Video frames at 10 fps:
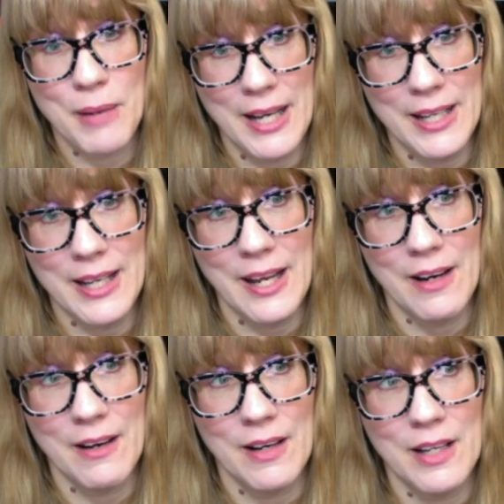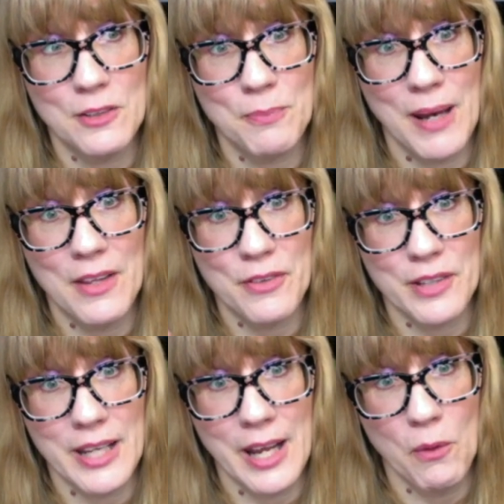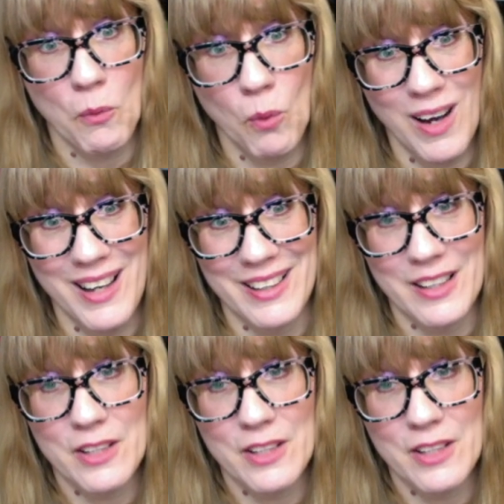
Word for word: body care is buy three, get one.